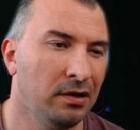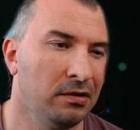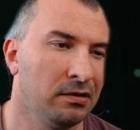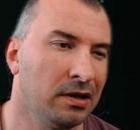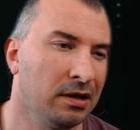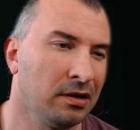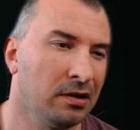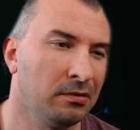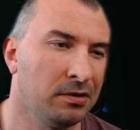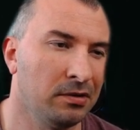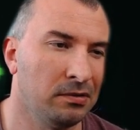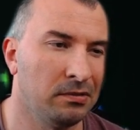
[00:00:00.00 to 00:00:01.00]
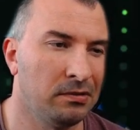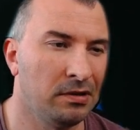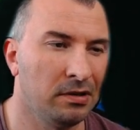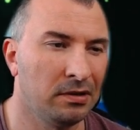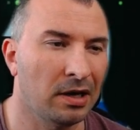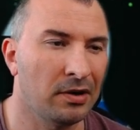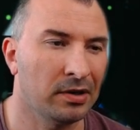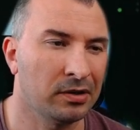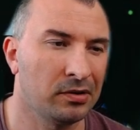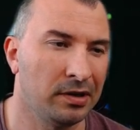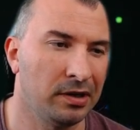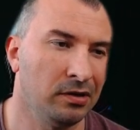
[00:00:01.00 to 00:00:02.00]
you can go to the
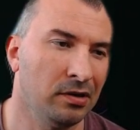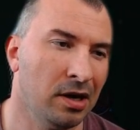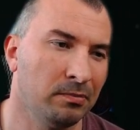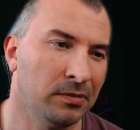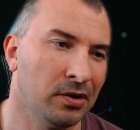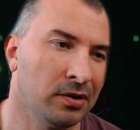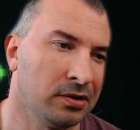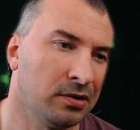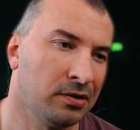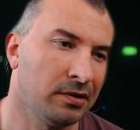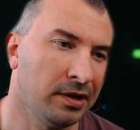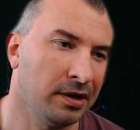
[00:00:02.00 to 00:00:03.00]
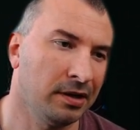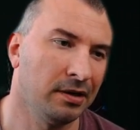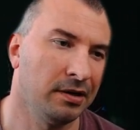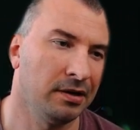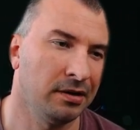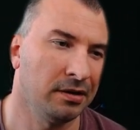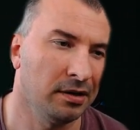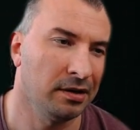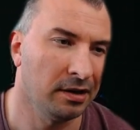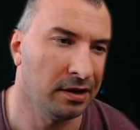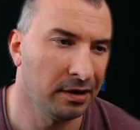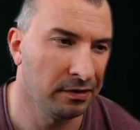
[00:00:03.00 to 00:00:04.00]
directory. In your home directory, the
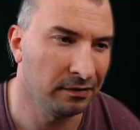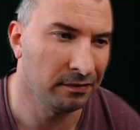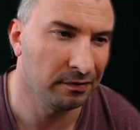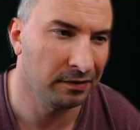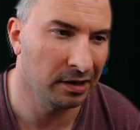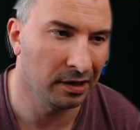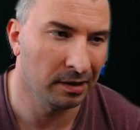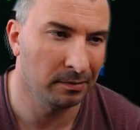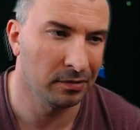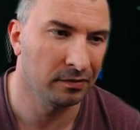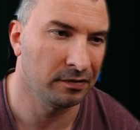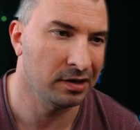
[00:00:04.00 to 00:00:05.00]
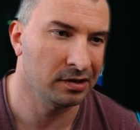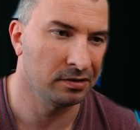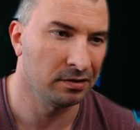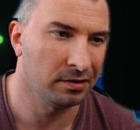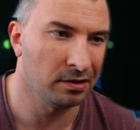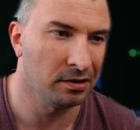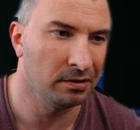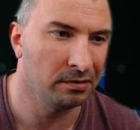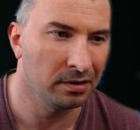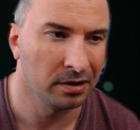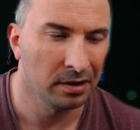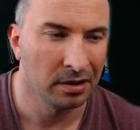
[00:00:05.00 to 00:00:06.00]
NVM or version
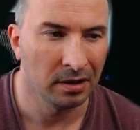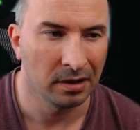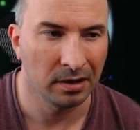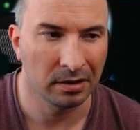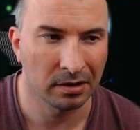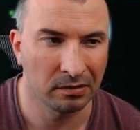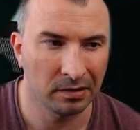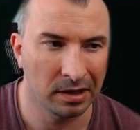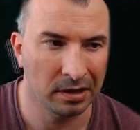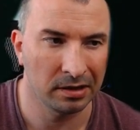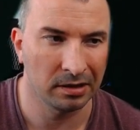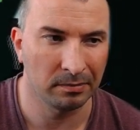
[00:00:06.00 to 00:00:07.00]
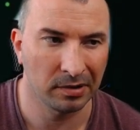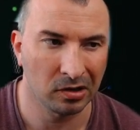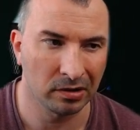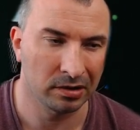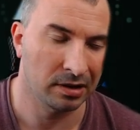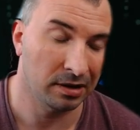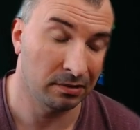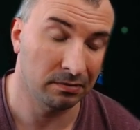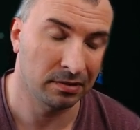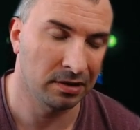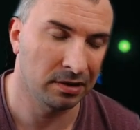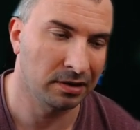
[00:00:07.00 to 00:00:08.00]
node, it's creating because I
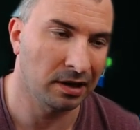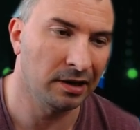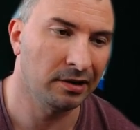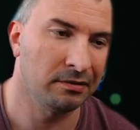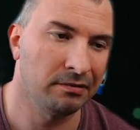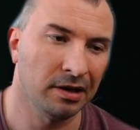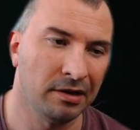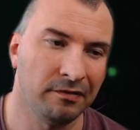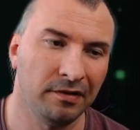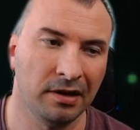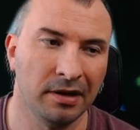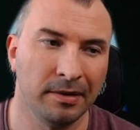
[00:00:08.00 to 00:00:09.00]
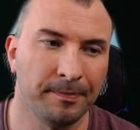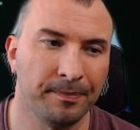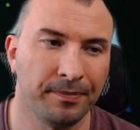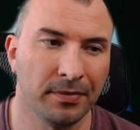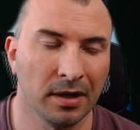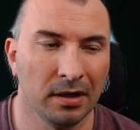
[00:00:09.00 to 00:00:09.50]
was installing with NVM